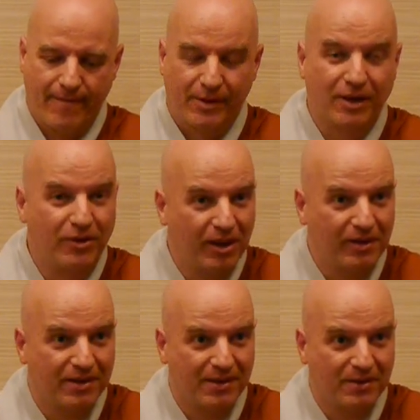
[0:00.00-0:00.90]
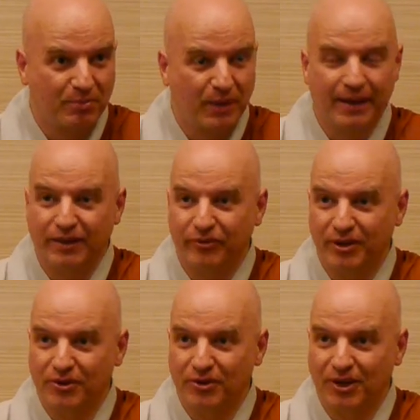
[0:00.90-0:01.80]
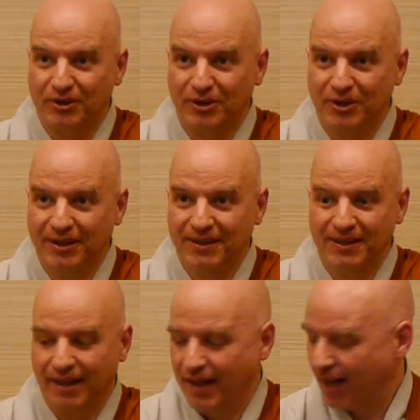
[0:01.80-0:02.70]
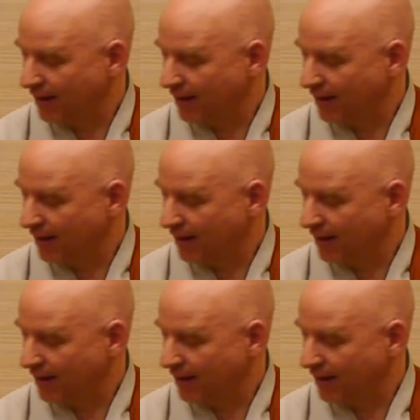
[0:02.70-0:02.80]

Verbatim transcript: So I think this is plenty for introductory, and